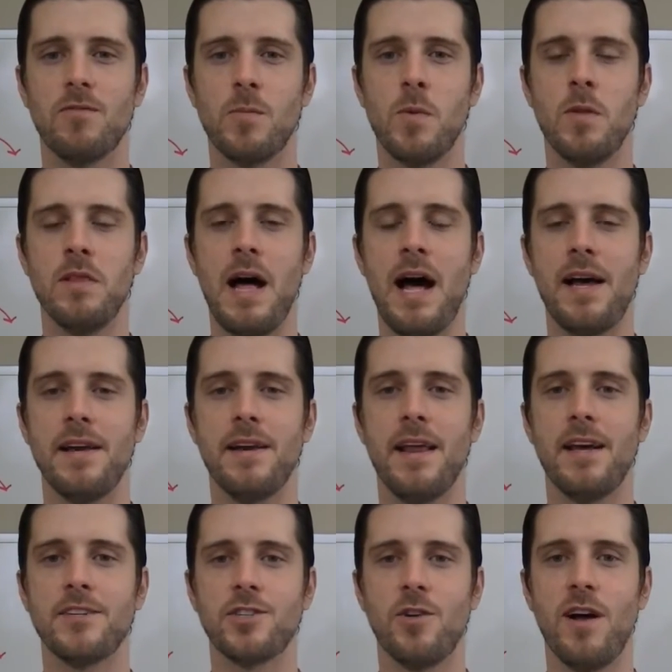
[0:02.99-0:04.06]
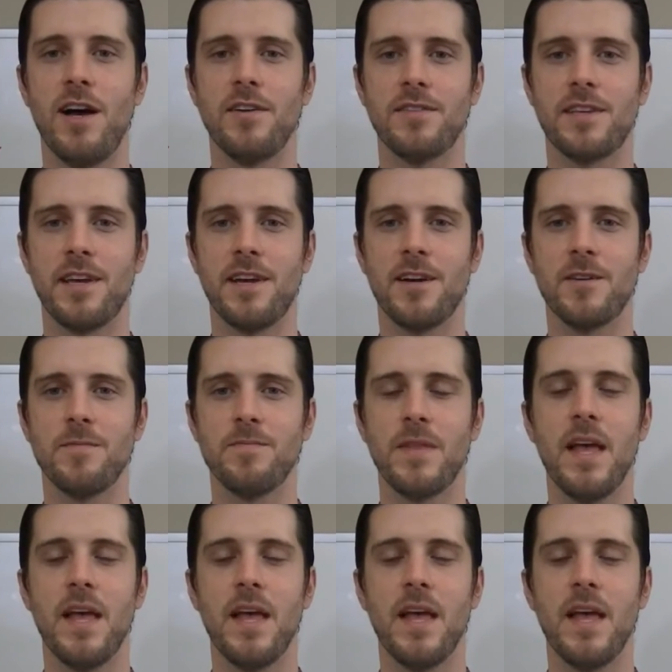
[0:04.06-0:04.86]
from Alat Natural Healthcare.